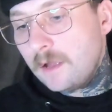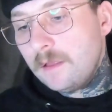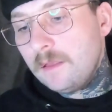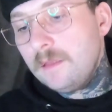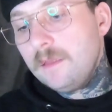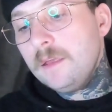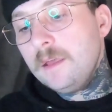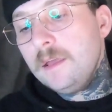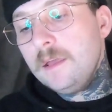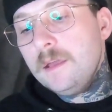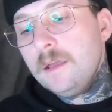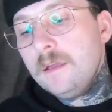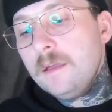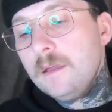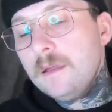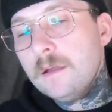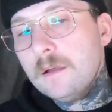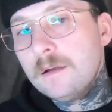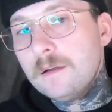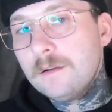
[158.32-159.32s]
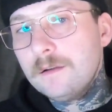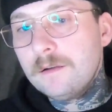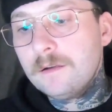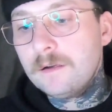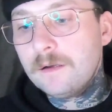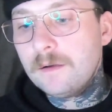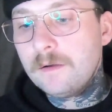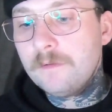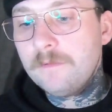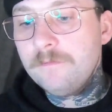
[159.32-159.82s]
The
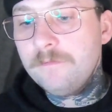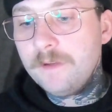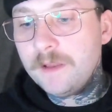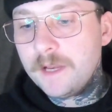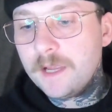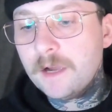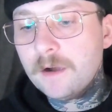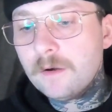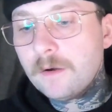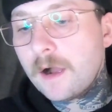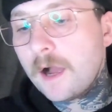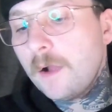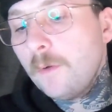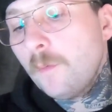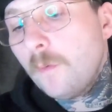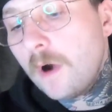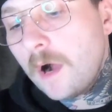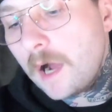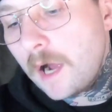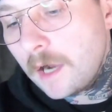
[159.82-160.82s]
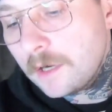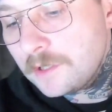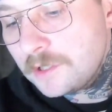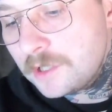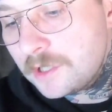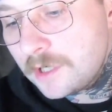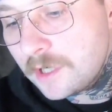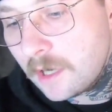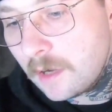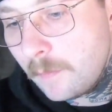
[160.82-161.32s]
video I
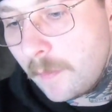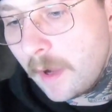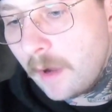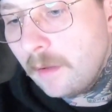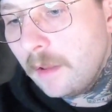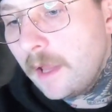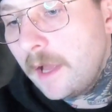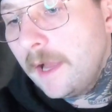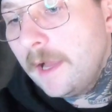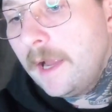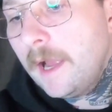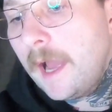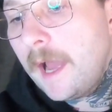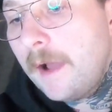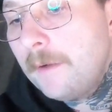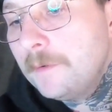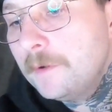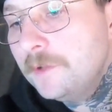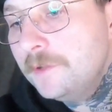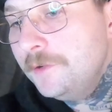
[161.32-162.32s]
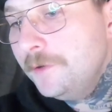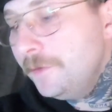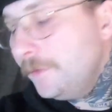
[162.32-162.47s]
watched about like how to do